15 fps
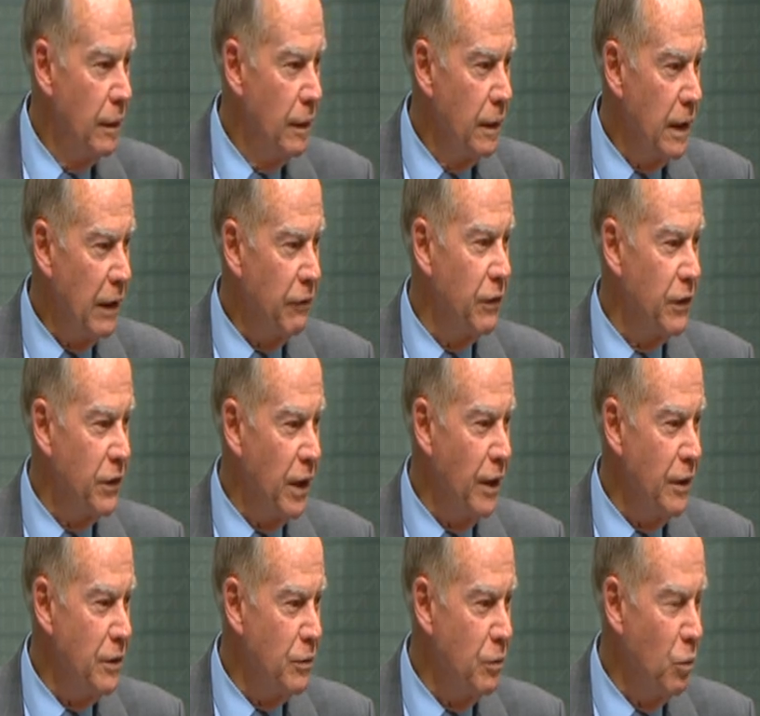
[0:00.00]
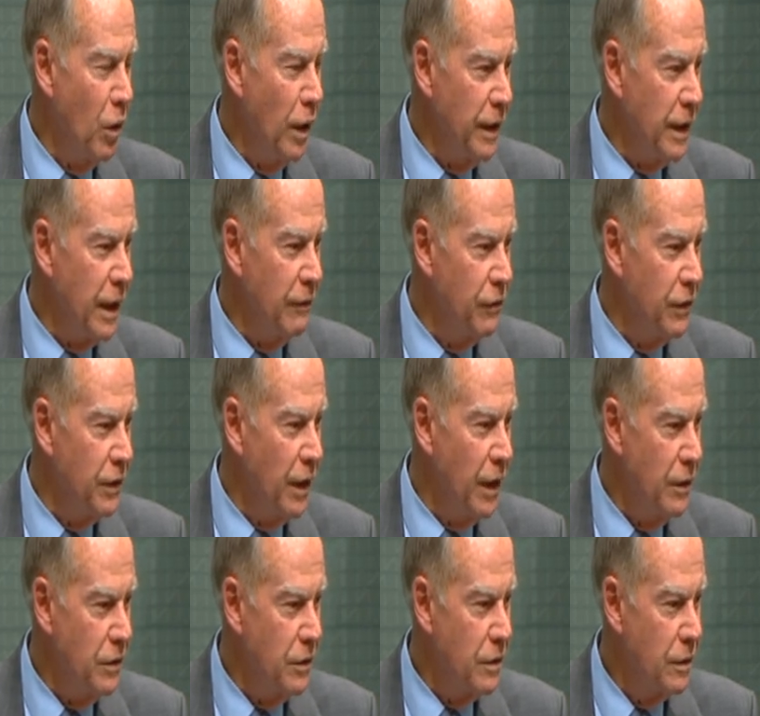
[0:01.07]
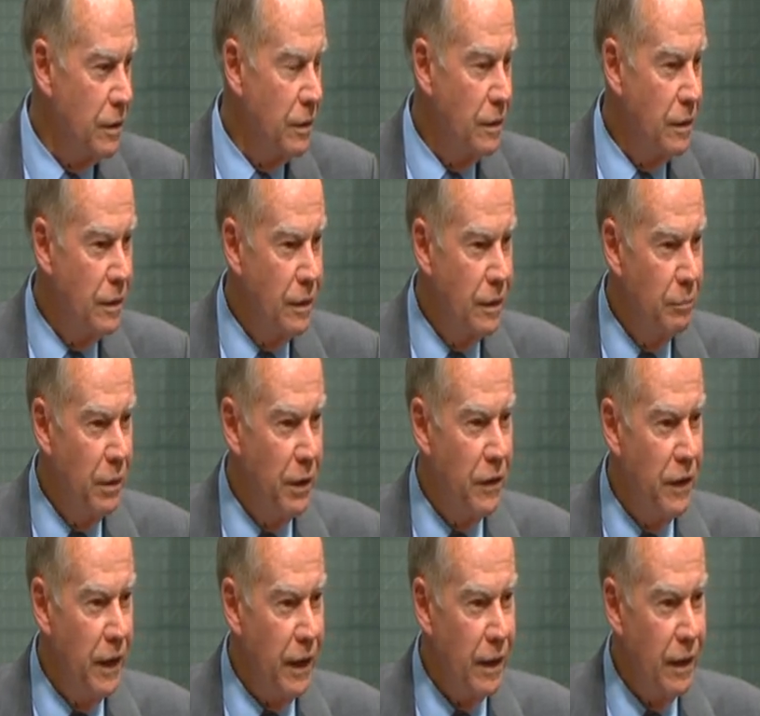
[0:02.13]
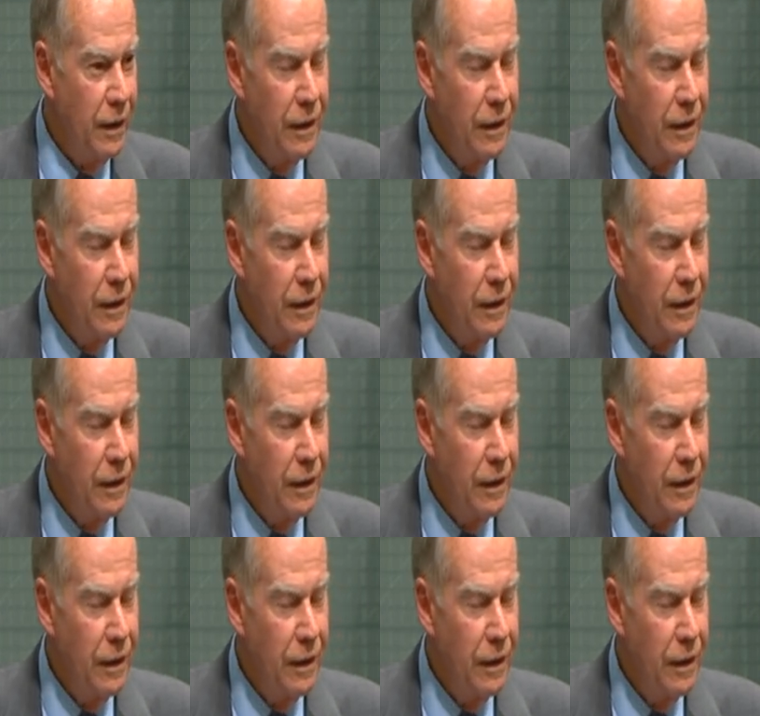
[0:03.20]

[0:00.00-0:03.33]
Cut for toast, white cut for toast, a bit thick.